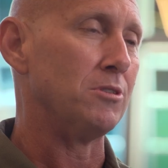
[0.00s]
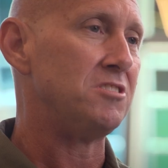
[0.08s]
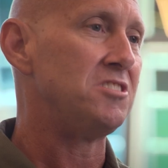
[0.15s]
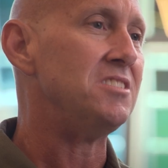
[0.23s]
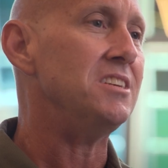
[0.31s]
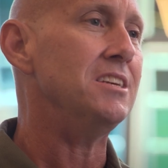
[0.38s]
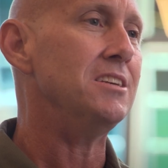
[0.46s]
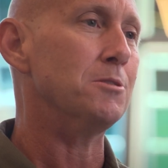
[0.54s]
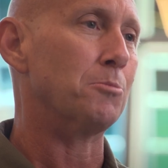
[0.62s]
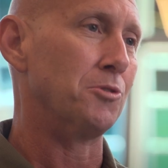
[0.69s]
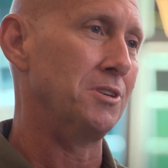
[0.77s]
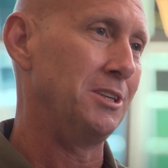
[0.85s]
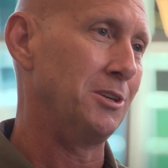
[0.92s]
see the
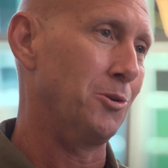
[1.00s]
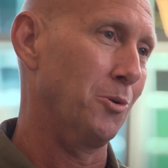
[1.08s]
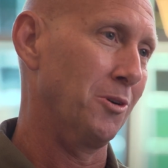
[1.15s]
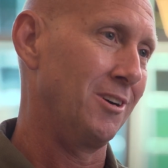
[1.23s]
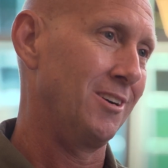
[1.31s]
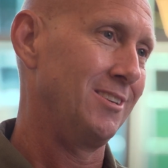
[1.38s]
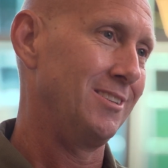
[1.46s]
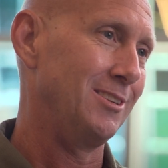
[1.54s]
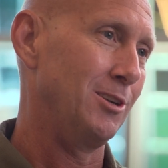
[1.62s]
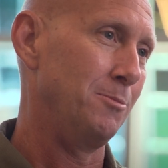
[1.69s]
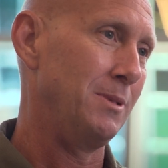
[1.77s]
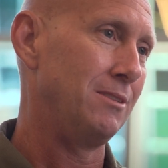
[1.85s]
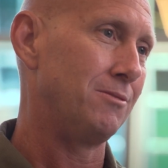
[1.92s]
Marine Corps, you
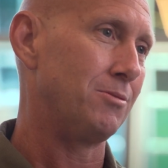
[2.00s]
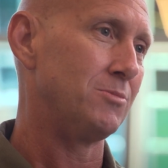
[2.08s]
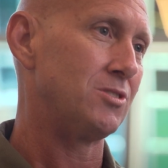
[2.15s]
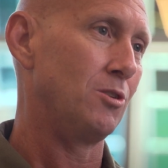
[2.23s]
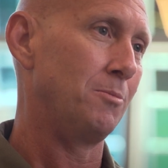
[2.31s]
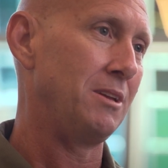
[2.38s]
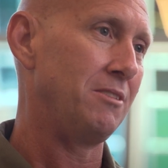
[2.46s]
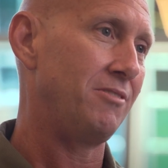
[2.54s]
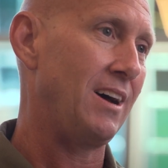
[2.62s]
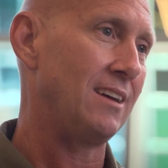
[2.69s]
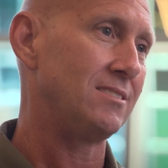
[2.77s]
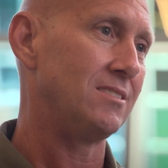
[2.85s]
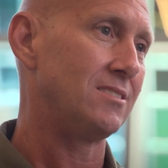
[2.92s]
know what I mean, from so many
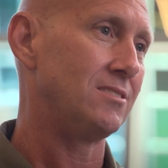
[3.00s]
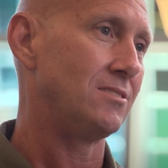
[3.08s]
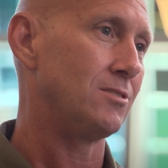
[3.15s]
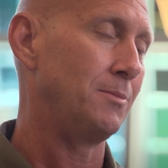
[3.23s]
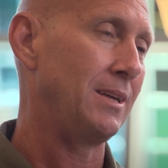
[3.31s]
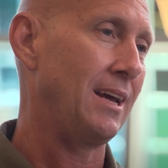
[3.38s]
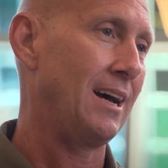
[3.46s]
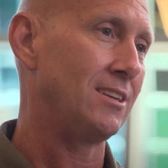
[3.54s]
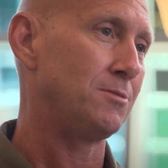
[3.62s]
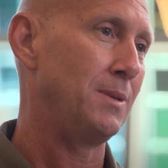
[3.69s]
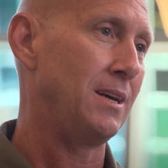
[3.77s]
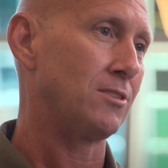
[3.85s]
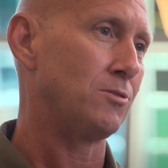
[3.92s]
facets and so many
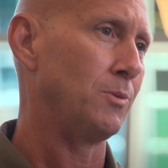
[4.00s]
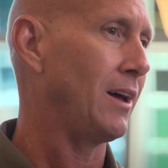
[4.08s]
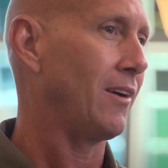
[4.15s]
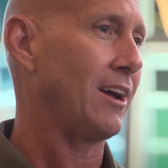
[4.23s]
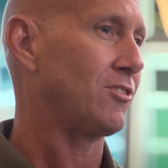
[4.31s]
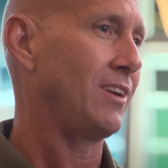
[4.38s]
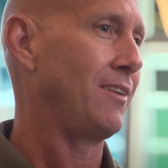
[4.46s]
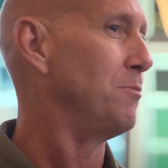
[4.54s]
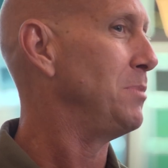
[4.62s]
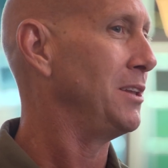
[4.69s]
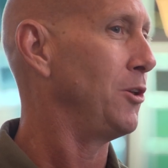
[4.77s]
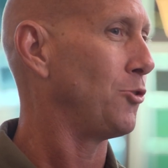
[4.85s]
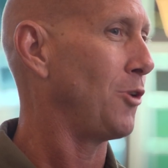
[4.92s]
aspects without actually having to
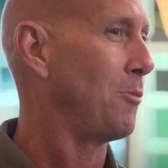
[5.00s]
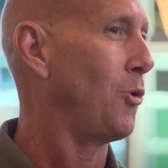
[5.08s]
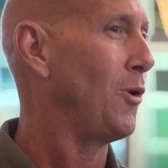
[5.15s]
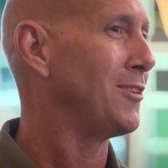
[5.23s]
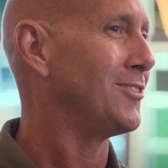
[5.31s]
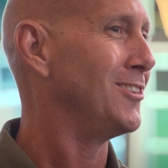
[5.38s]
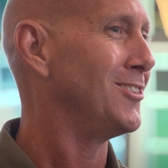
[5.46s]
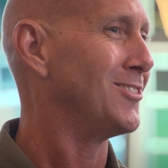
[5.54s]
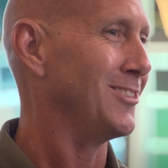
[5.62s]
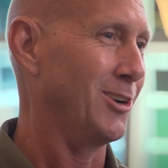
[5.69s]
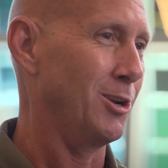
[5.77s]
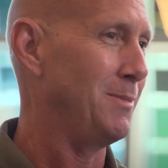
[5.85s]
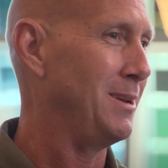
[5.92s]
be in those MOSs,
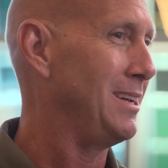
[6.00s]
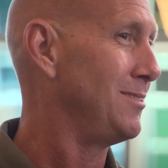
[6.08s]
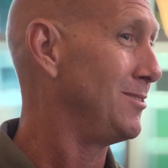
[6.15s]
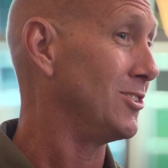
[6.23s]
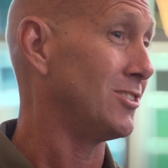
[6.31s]
you know what I mean?